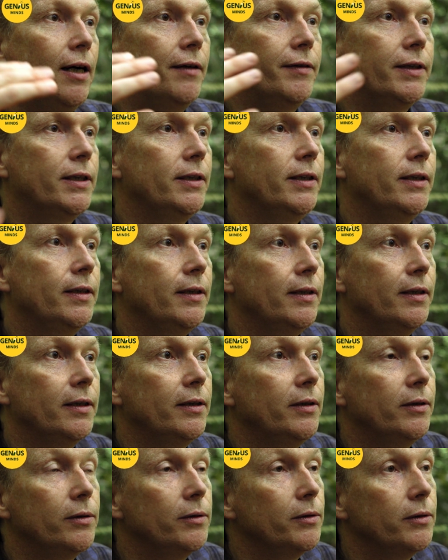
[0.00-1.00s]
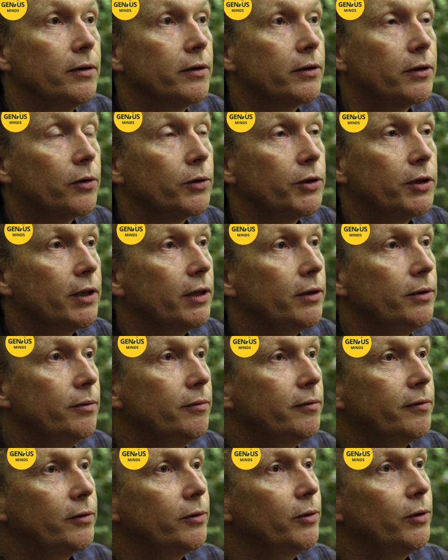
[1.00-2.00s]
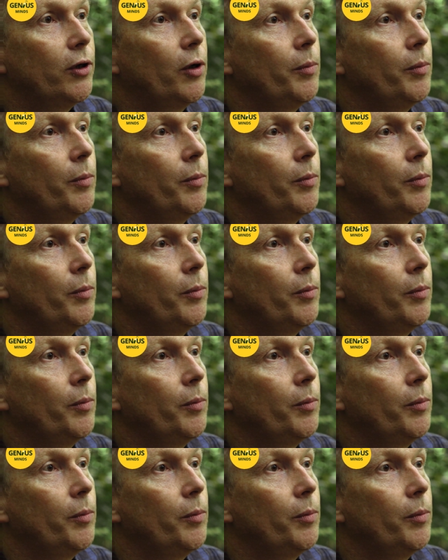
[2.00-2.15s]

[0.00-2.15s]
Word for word: Using new contraptions like the balloon,